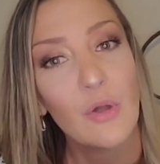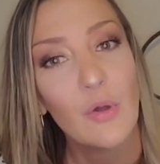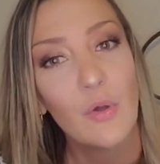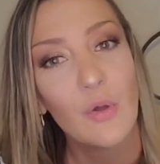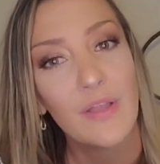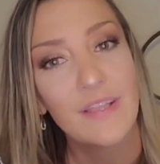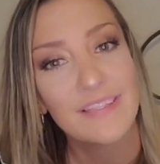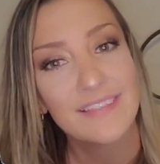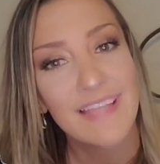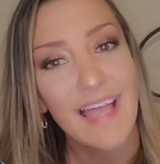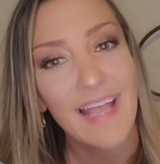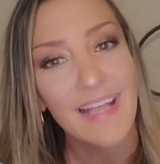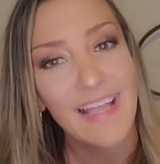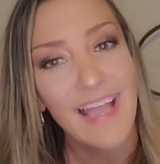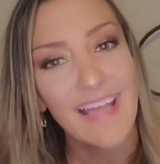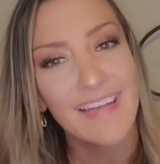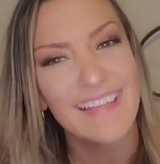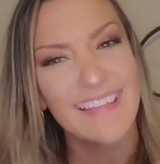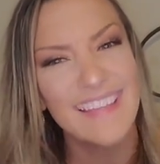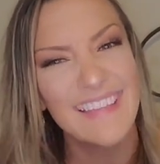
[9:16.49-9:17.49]
is that
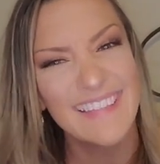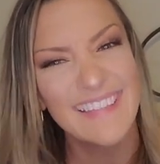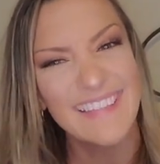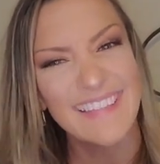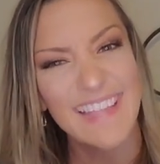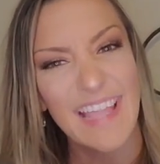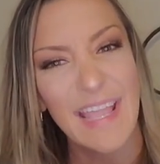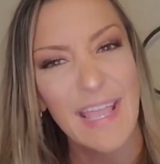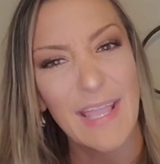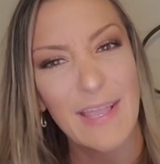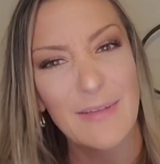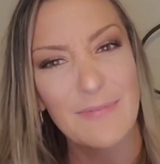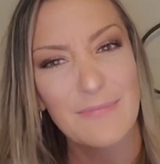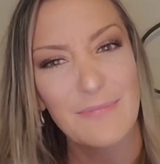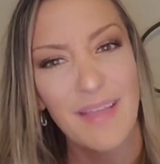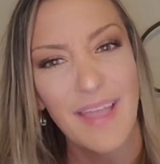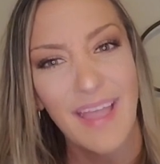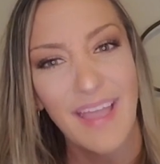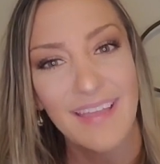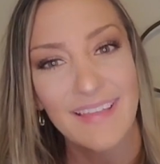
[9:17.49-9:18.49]
kind of the same
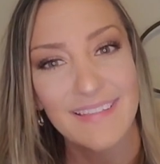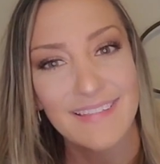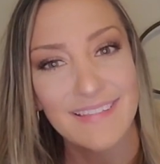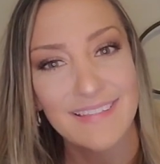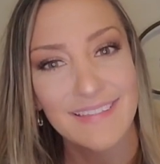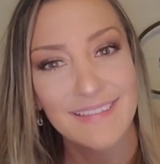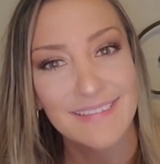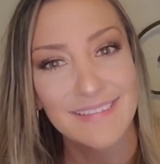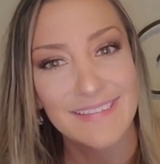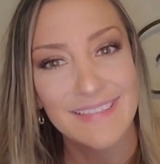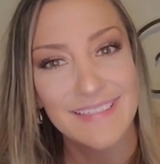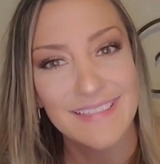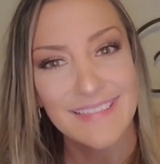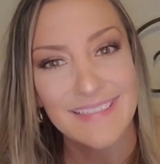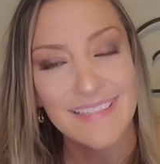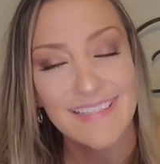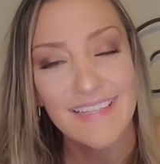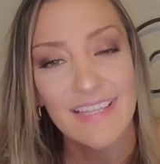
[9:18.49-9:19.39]
as Khaleesi,